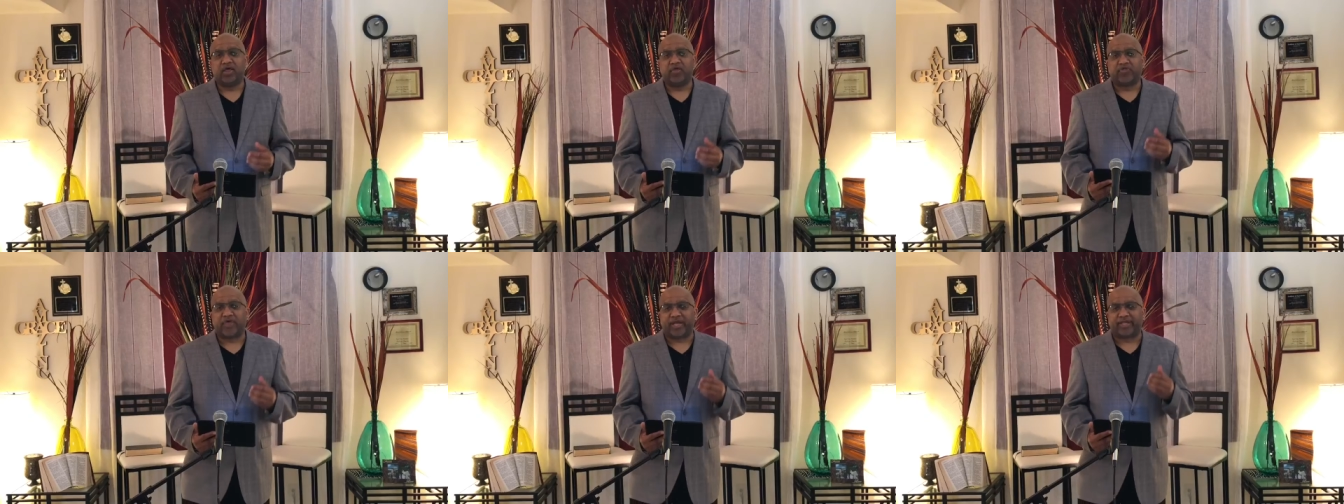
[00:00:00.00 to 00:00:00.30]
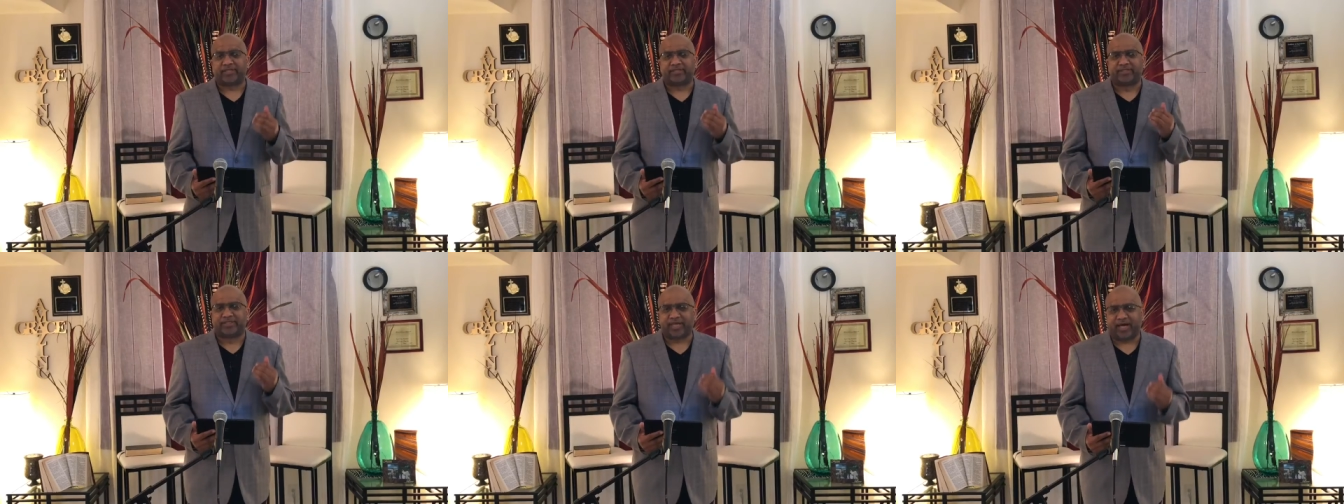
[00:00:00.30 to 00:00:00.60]

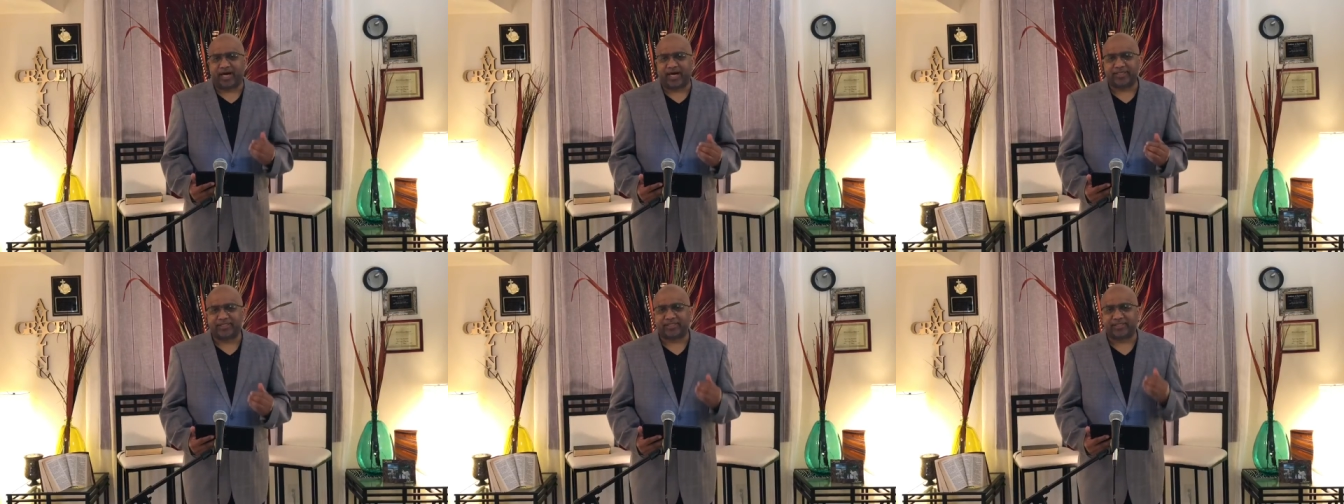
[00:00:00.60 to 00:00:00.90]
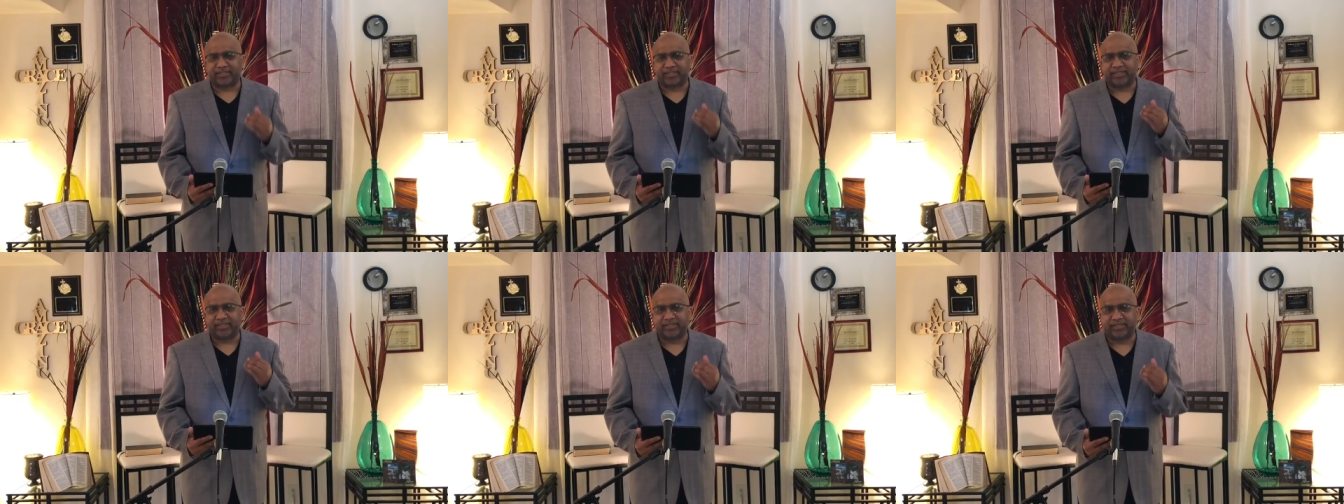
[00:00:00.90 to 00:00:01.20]
that
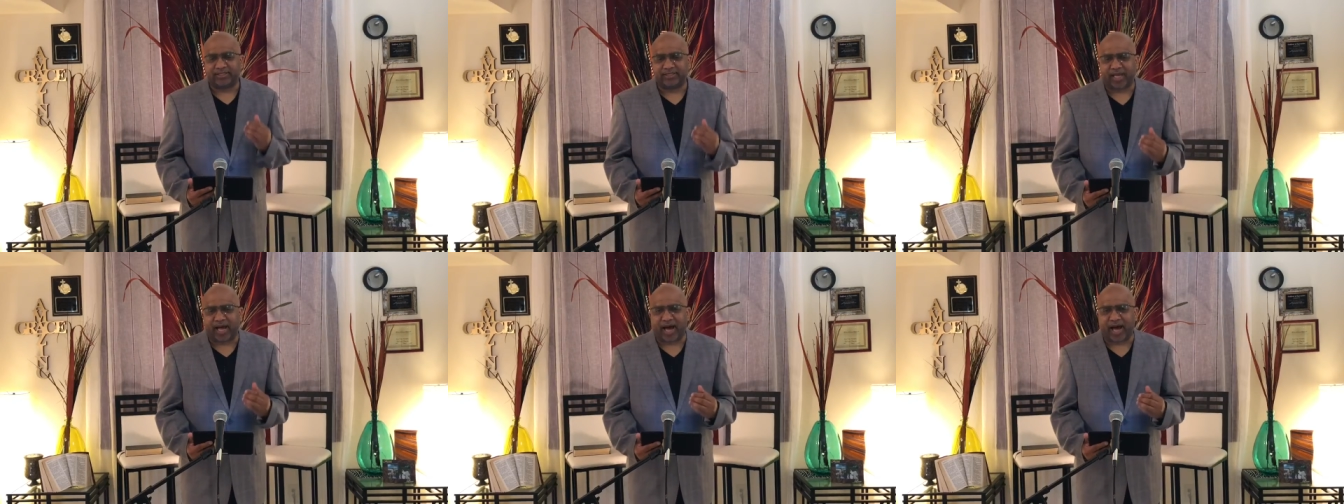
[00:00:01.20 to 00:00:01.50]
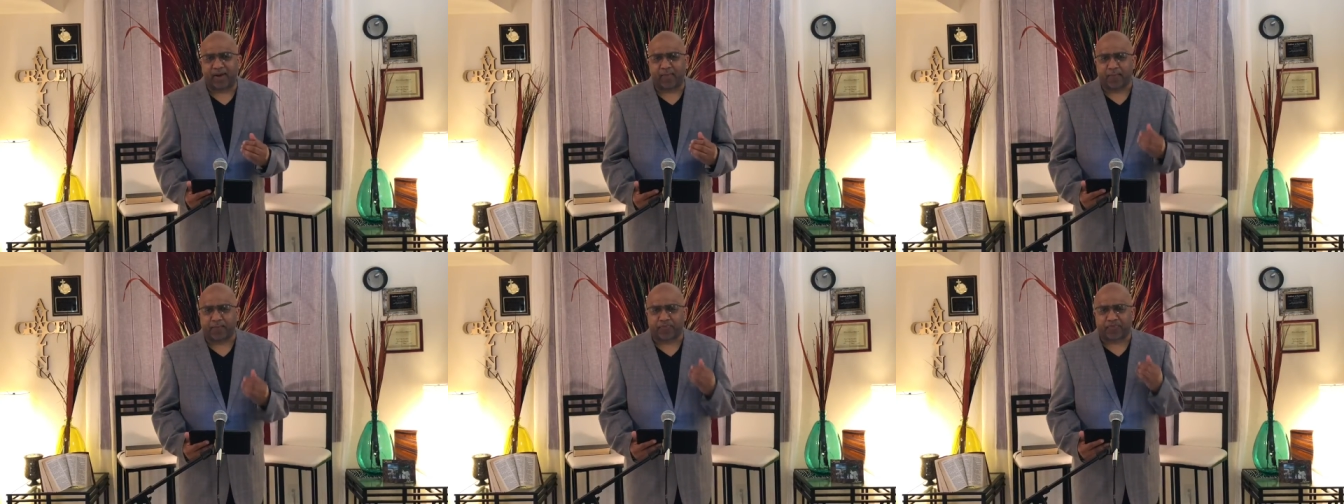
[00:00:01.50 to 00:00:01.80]
does
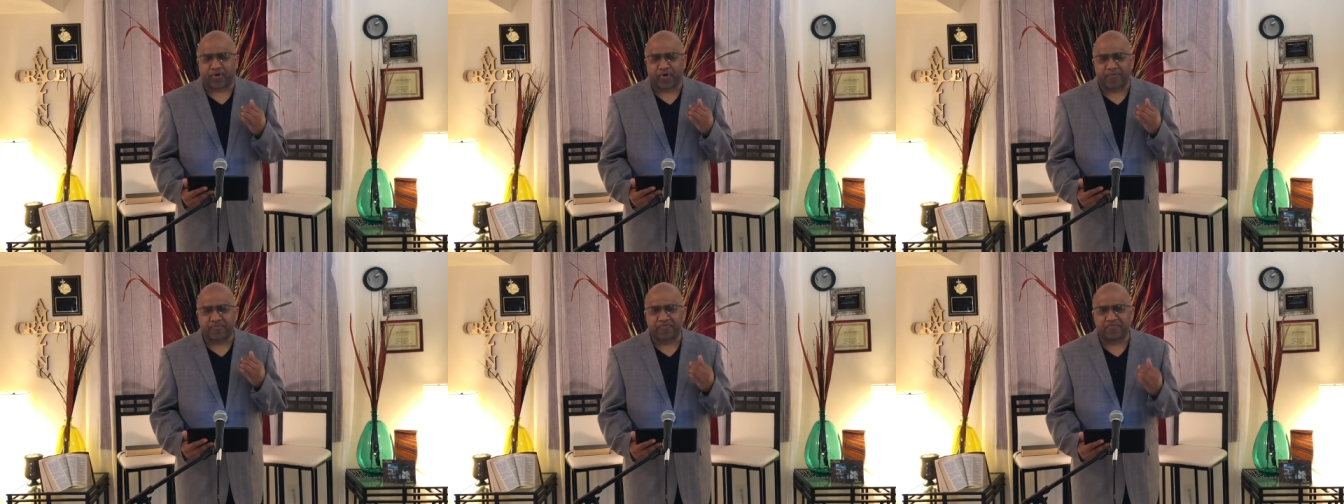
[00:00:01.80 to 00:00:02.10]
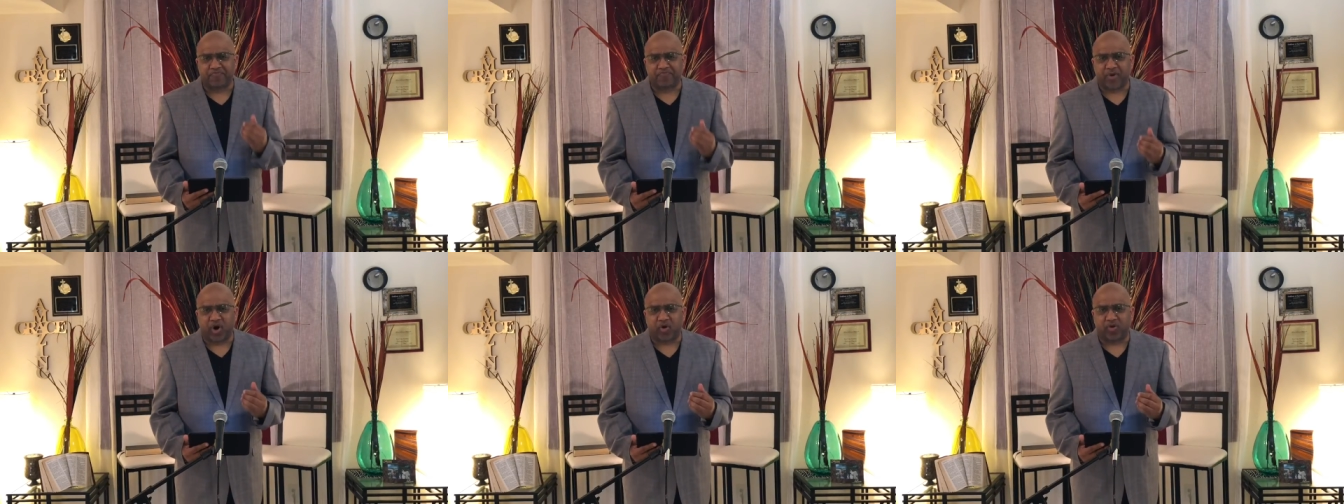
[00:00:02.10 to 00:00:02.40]
not
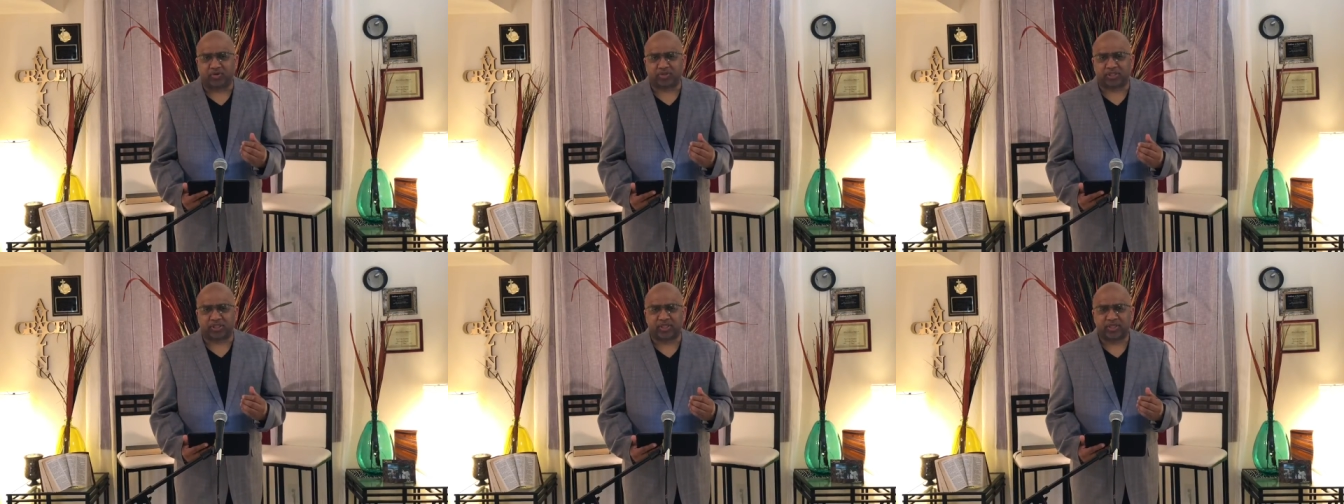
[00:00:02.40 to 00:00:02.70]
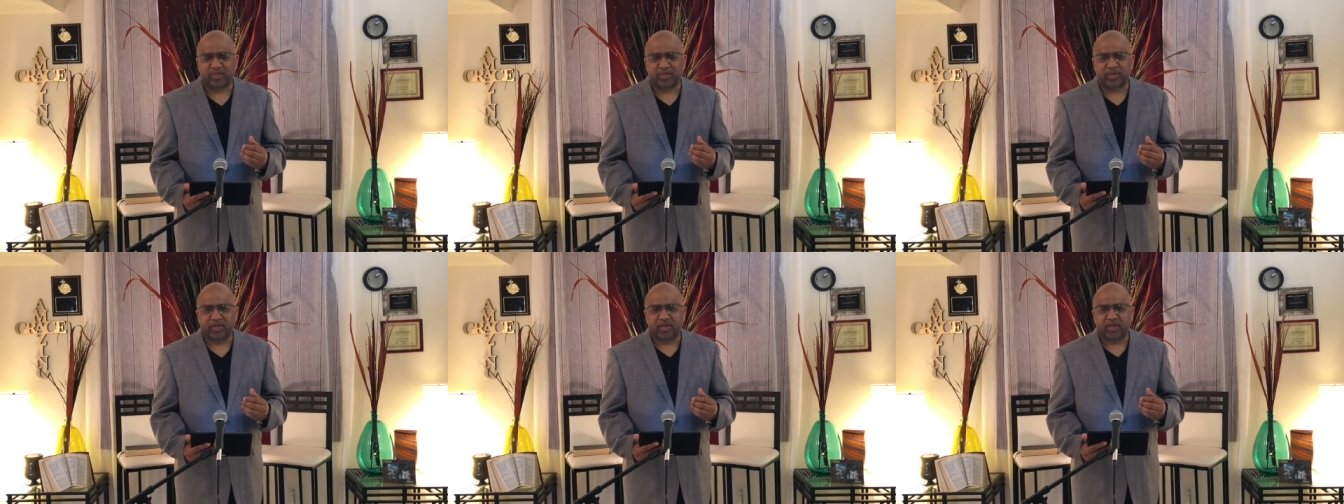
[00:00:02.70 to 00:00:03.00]
promote
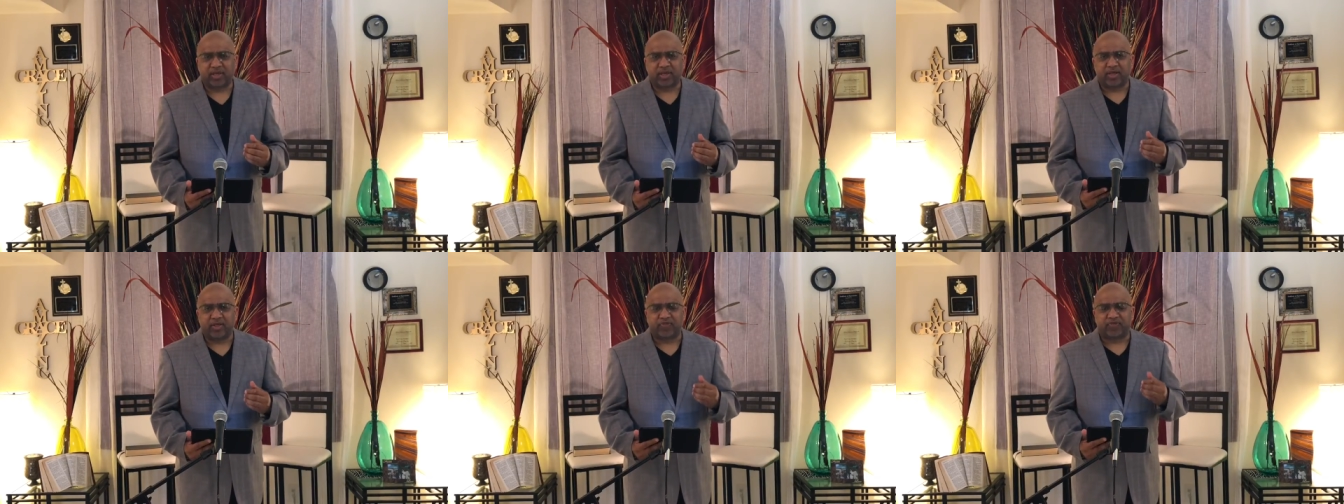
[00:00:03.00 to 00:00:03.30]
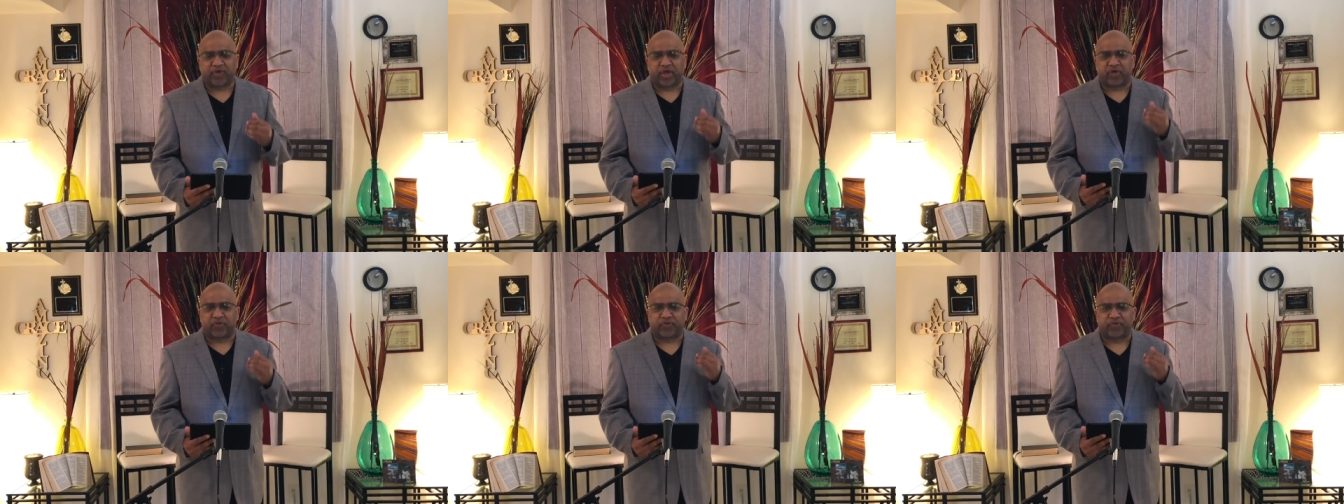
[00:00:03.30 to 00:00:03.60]

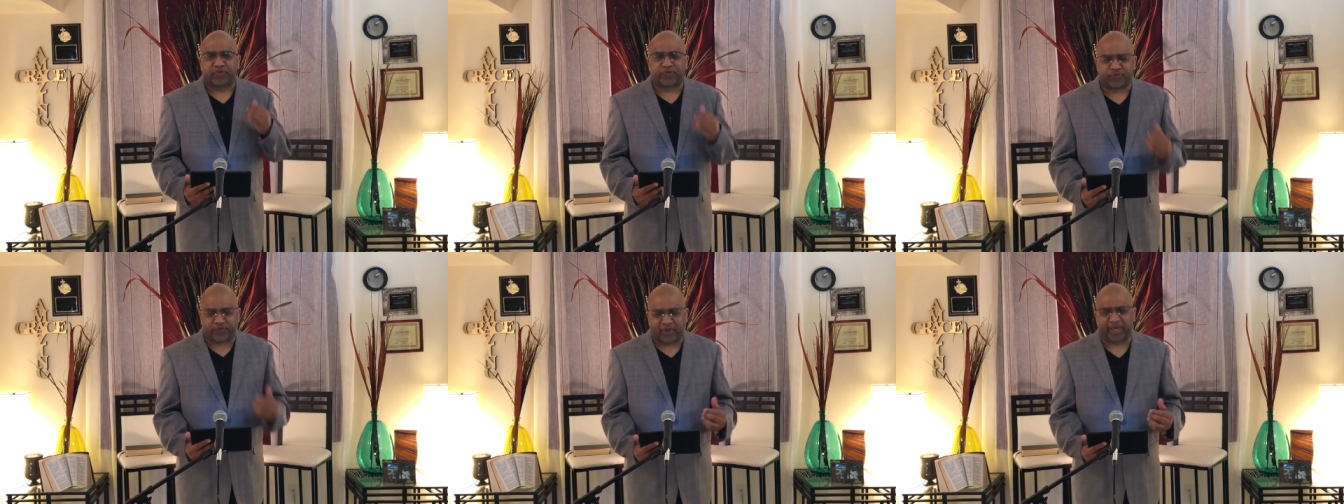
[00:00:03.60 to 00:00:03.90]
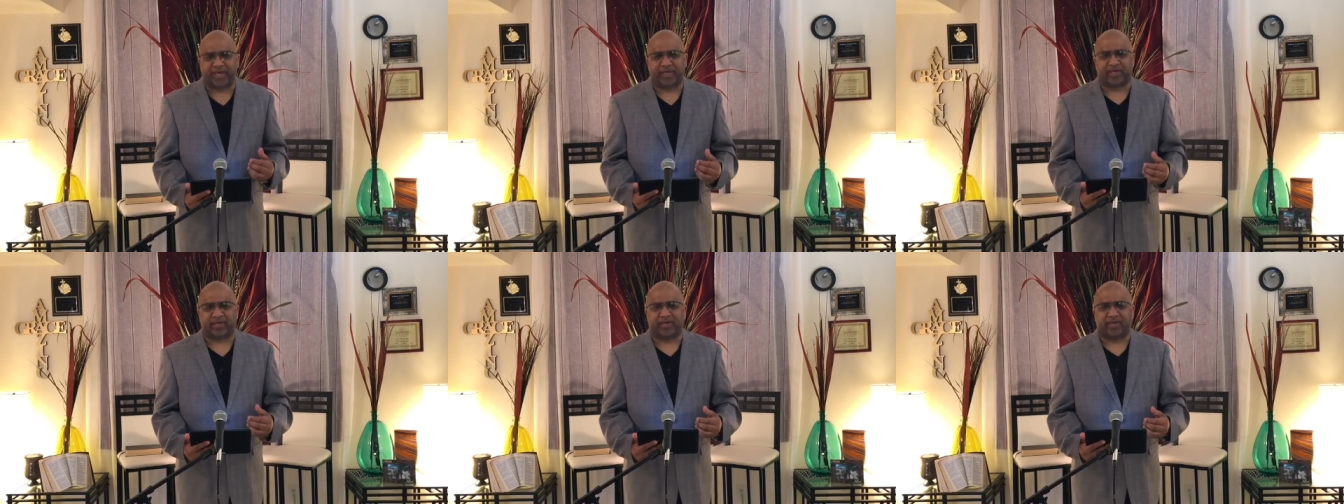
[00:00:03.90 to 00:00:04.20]
their
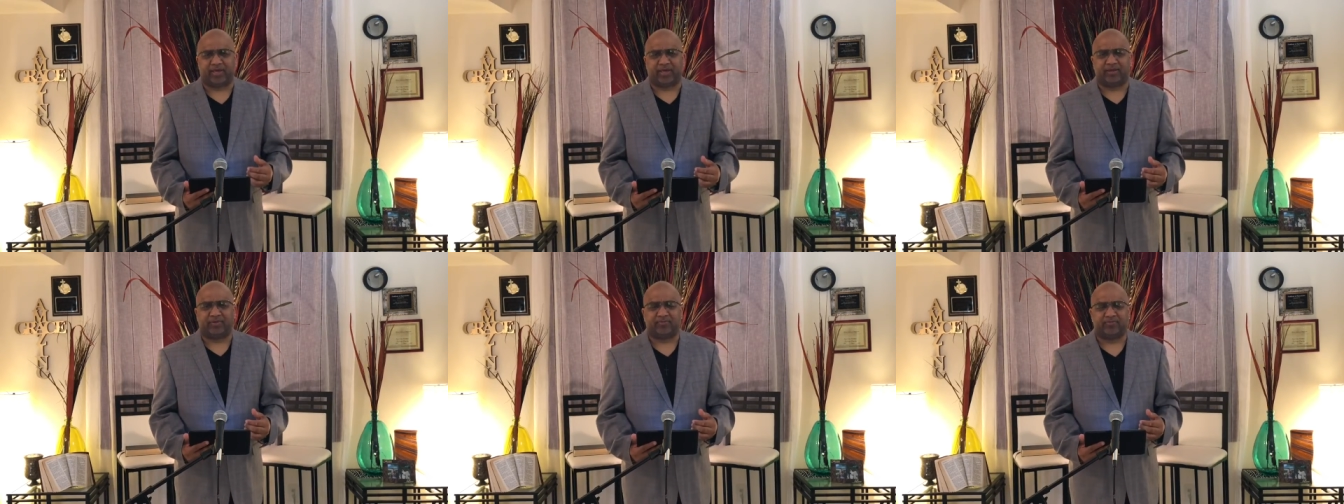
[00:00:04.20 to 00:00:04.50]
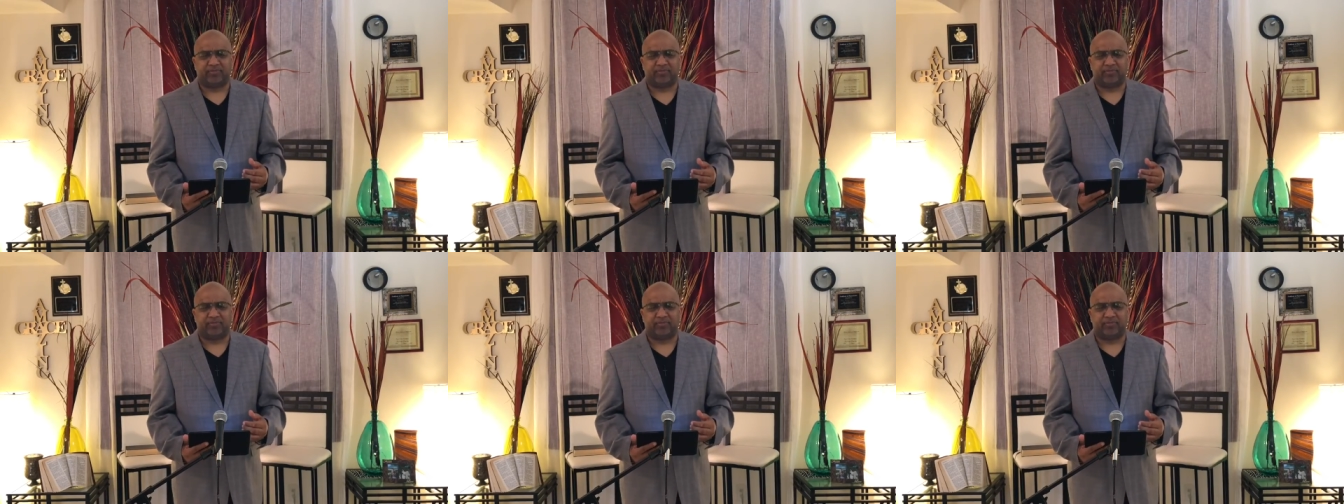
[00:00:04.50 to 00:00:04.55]
thinking,